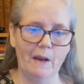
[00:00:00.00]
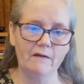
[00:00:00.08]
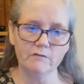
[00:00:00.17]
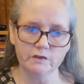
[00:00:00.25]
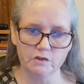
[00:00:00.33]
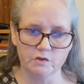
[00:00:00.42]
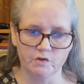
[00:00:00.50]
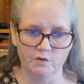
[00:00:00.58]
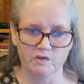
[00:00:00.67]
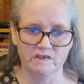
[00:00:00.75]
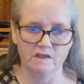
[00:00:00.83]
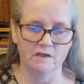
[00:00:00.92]
parish
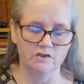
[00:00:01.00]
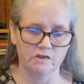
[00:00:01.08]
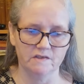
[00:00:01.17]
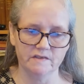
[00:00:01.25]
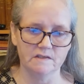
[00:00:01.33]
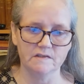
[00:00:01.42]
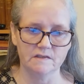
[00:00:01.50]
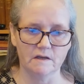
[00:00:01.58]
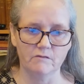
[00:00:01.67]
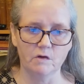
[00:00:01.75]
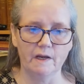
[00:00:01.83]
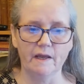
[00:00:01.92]
jurisdictions
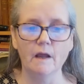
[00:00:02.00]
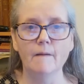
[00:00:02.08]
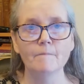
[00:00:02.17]
necessarily,